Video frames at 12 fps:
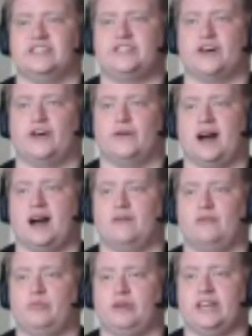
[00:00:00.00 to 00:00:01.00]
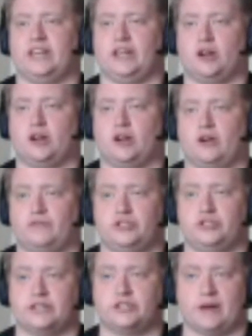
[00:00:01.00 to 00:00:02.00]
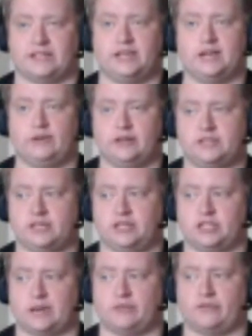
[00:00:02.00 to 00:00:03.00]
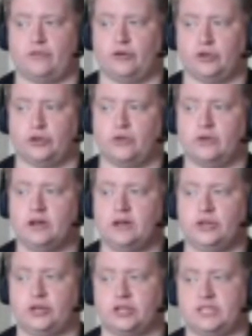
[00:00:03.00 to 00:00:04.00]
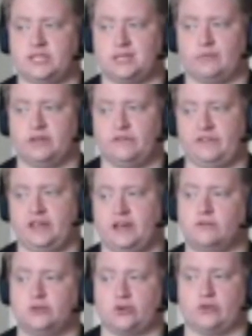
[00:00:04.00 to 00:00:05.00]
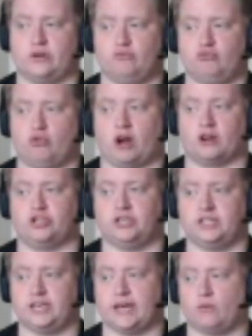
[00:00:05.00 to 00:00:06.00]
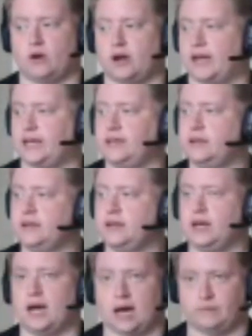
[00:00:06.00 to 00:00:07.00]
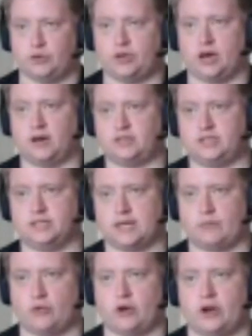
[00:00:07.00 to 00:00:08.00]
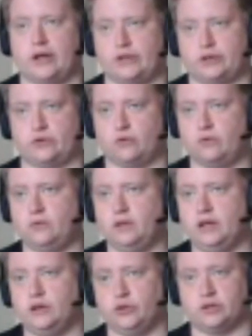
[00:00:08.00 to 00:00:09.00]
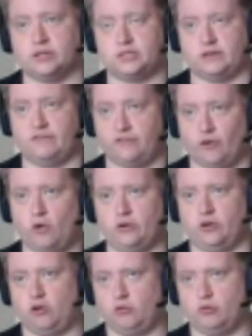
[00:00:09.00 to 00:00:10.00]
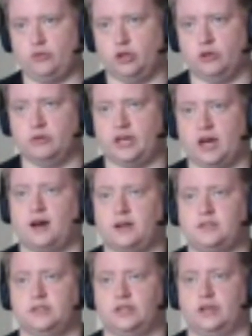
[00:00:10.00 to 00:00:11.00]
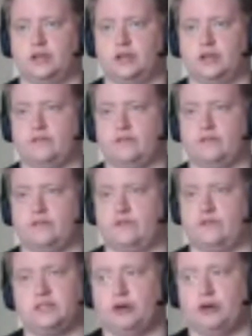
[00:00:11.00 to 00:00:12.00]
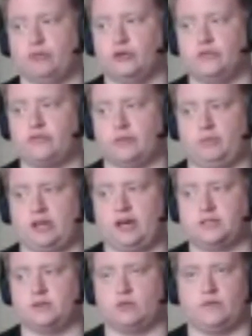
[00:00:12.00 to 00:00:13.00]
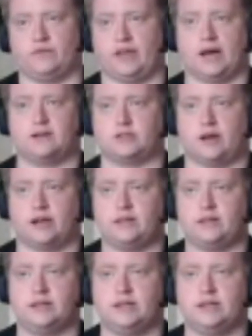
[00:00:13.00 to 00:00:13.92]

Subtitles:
So we'll be hitting off with Jay. So basically what you see, Jay, before you can see some of the vehicles already rushing to get away. You can't see Samarail at all. You can see 4 normal human guards that are still pretty wounded from the blast that were on the outside.